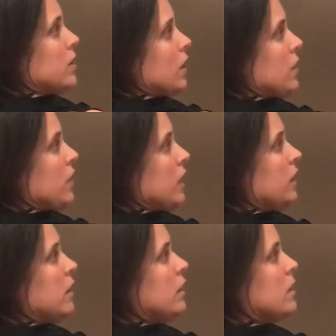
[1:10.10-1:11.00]
nothing,
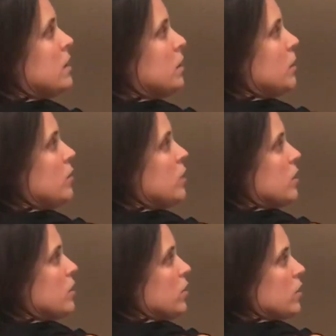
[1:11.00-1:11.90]
so we've
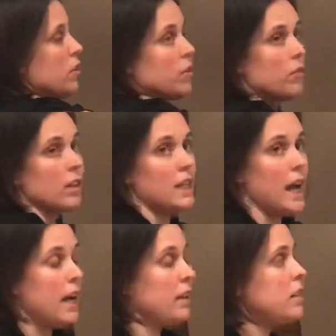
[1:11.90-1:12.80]
just got the
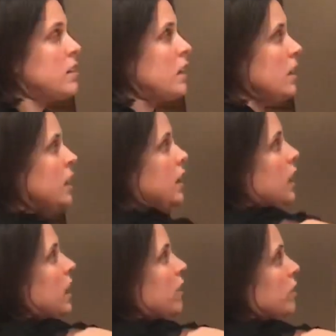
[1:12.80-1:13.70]
3x.
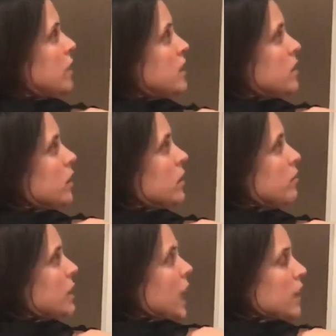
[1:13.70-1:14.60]
And on this side, if we
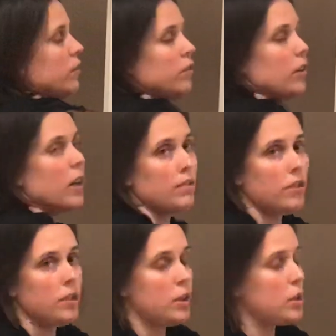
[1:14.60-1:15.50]
add 5
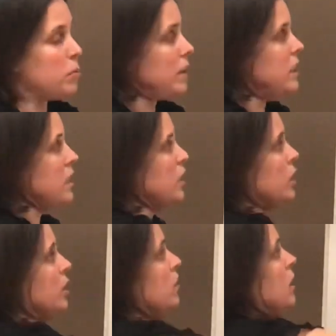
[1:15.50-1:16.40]
to
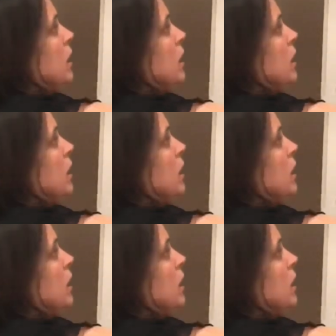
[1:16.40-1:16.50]
22,